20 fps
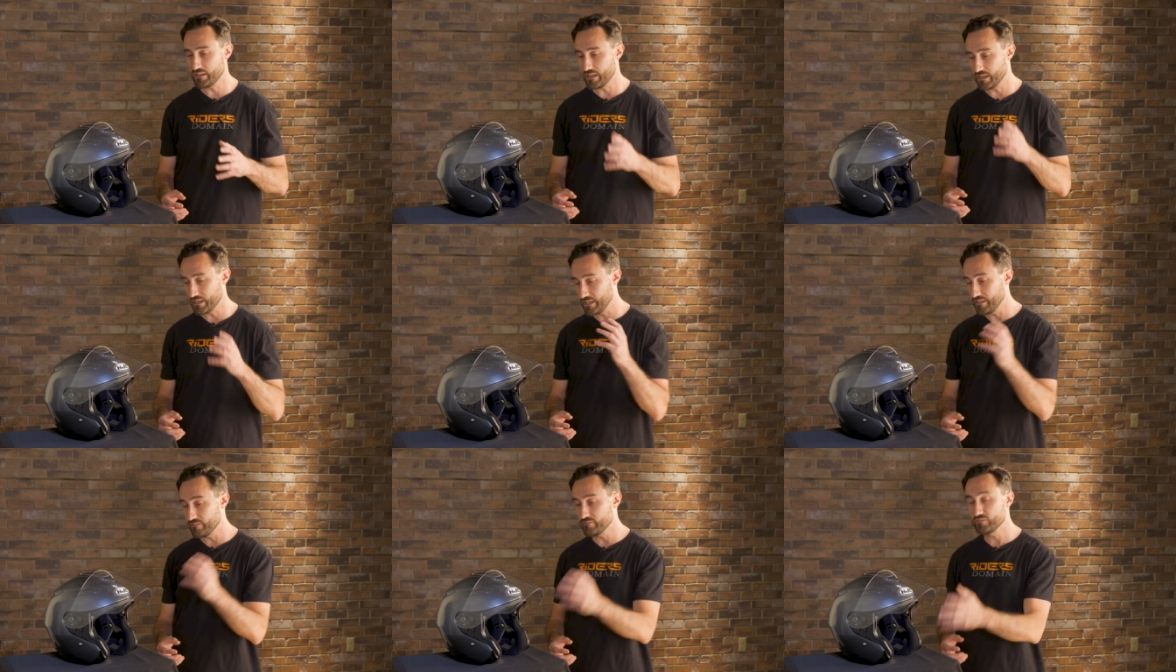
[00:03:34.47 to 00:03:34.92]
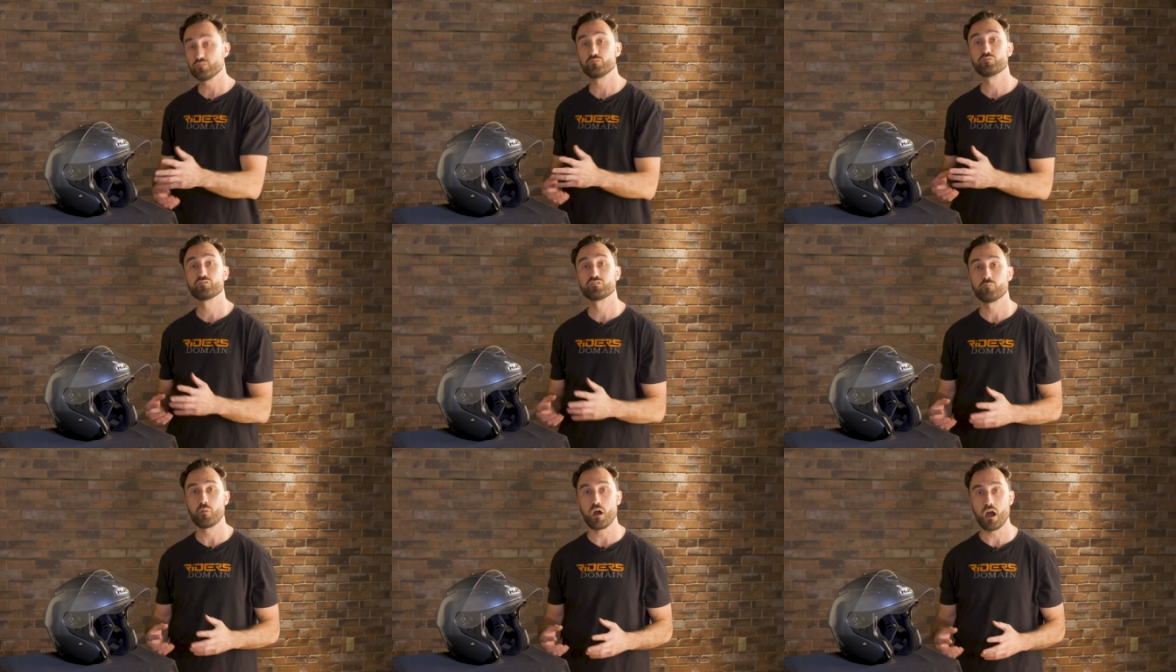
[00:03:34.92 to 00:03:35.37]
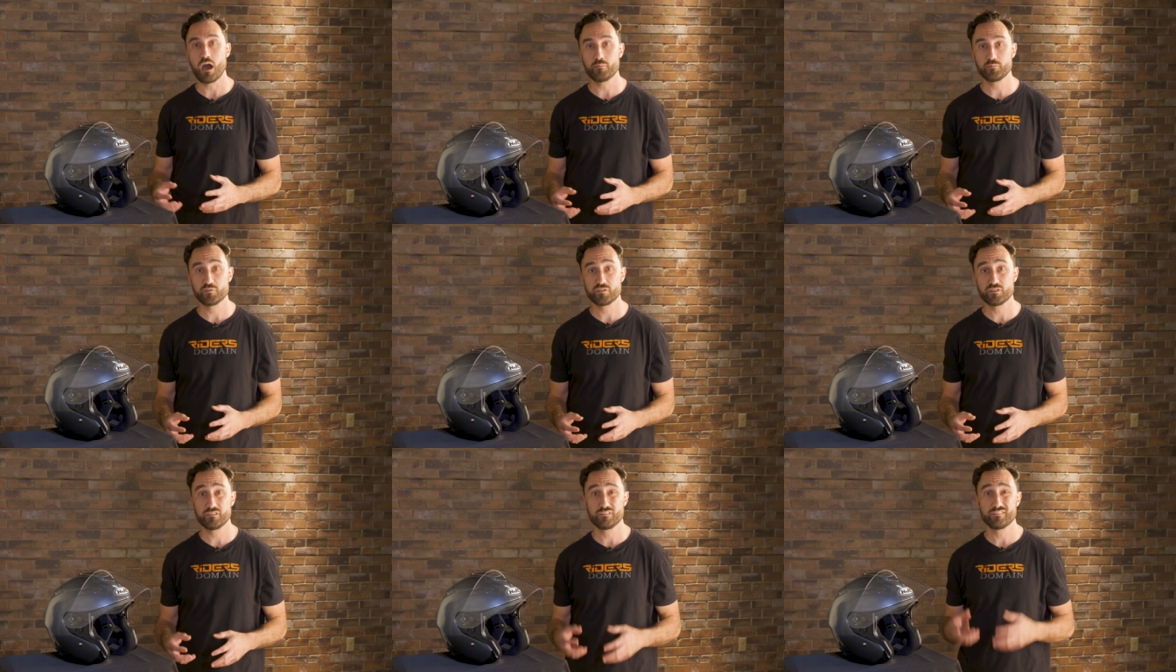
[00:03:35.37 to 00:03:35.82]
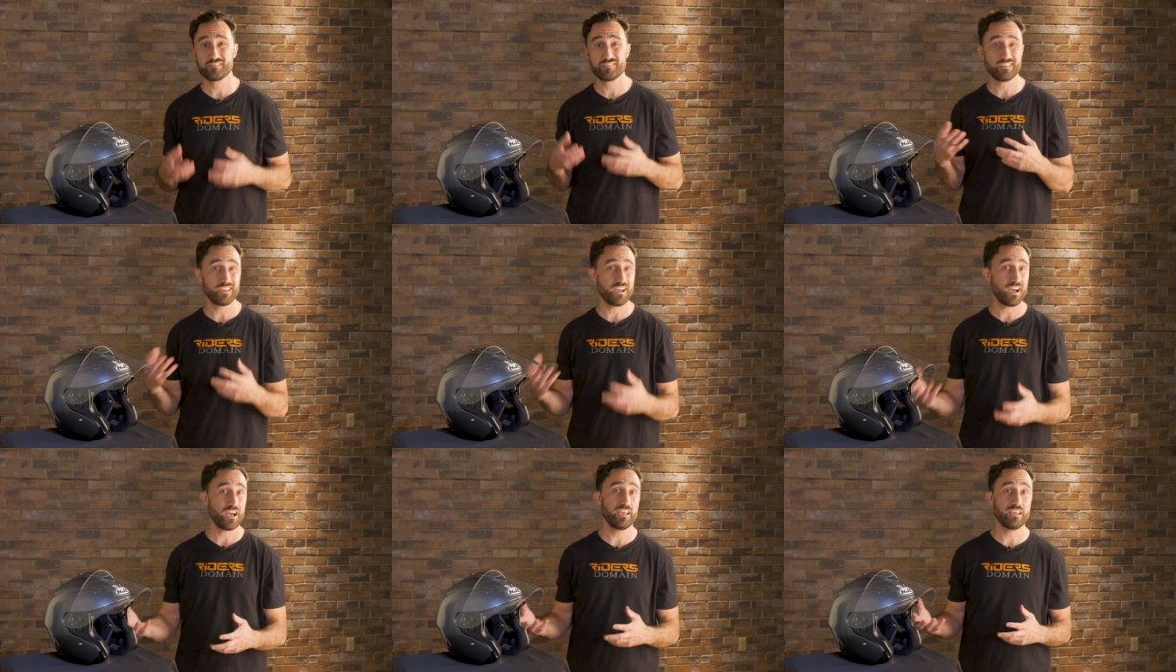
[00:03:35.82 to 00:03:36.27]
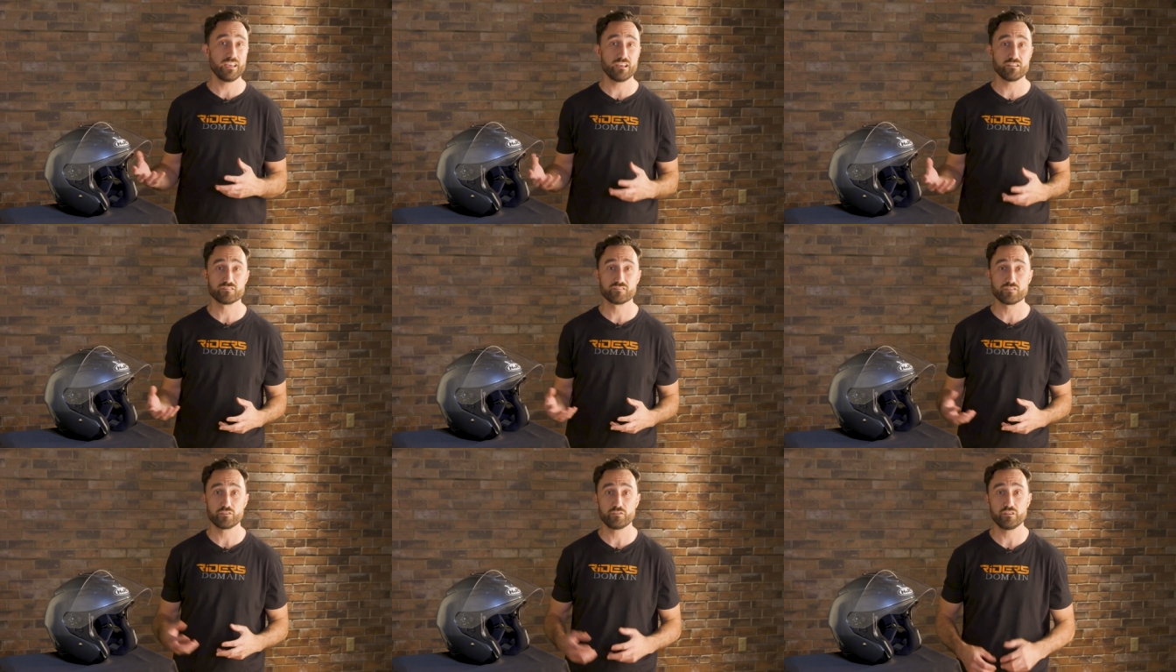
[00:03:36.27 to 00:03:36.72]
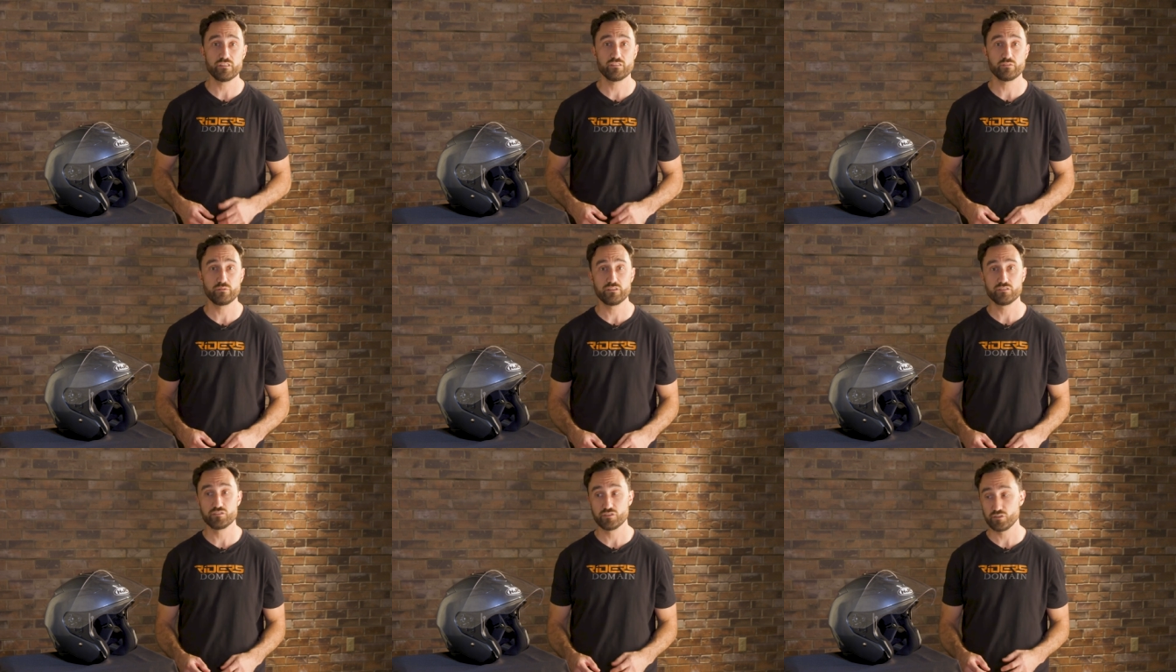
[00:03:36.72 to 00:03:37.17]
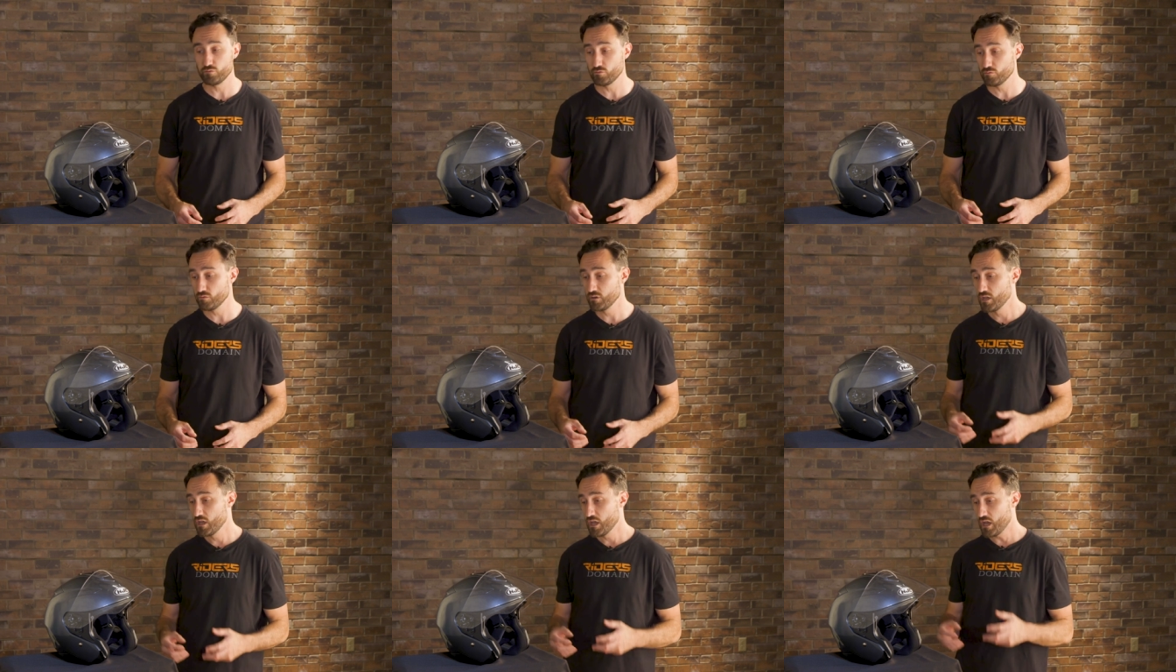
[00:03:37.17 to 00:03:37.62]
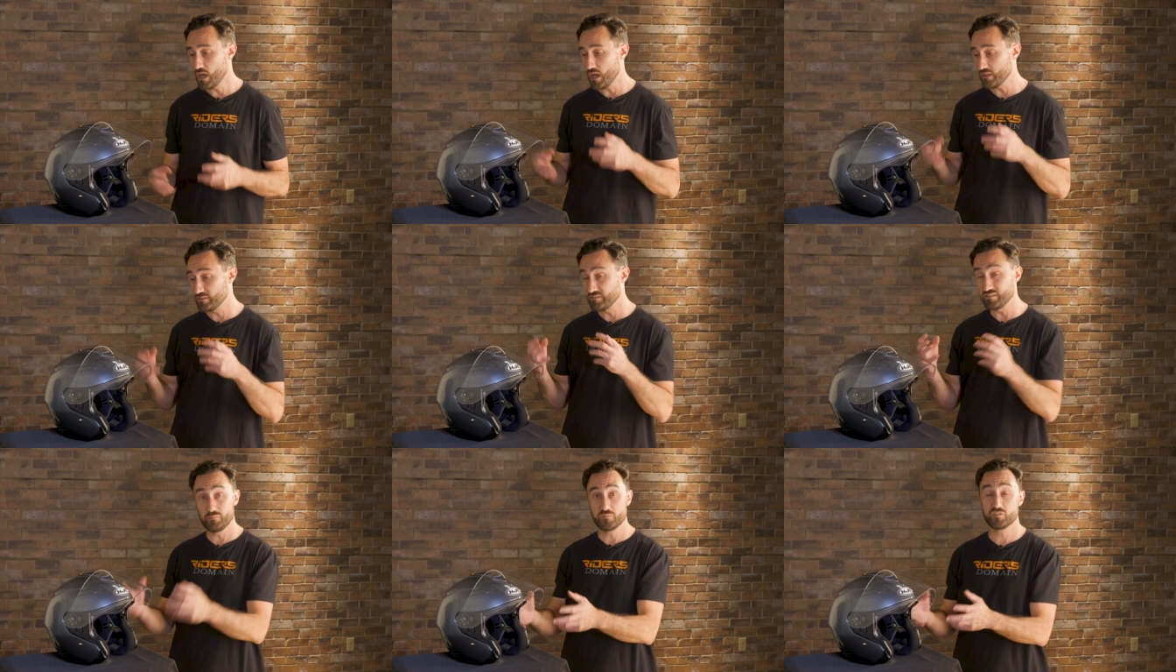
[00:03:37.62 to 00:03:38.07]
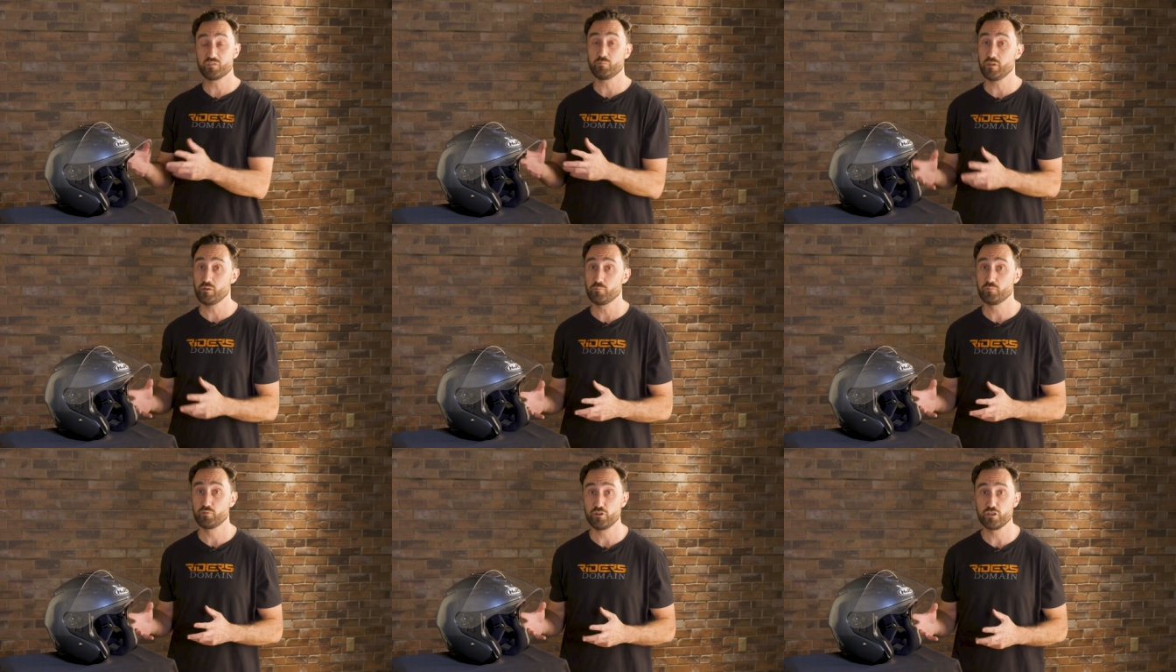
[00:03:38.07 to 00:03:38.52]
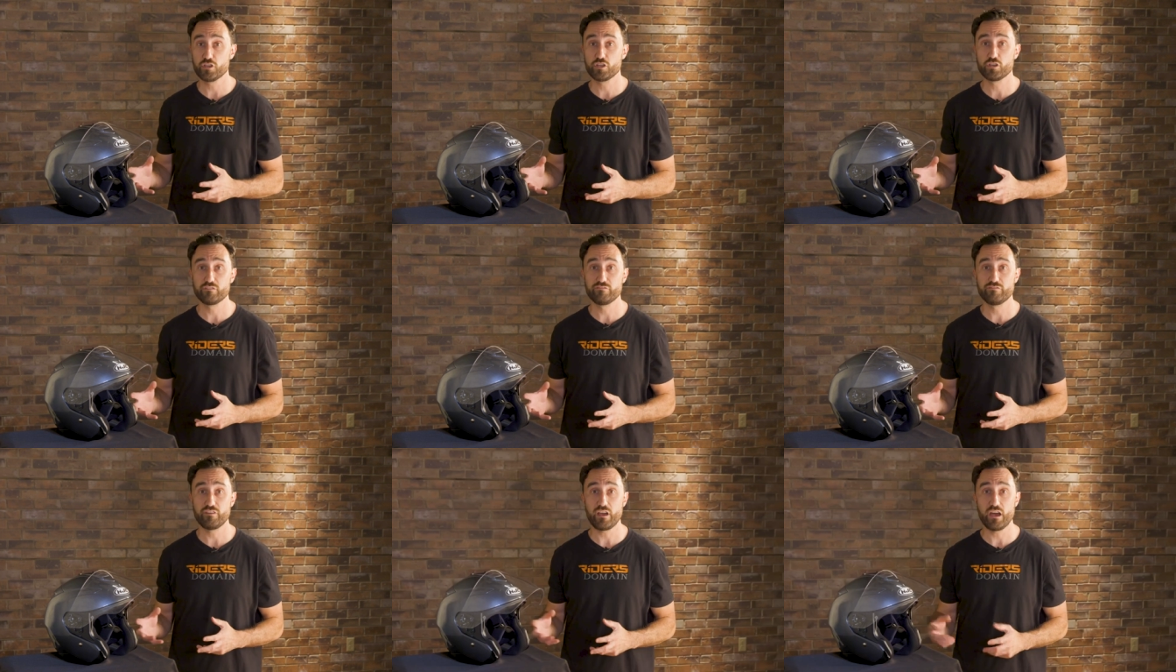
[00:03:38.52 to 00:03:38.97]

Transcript: that gives you some options, the IS-33-2 uh, seems to be a pretty good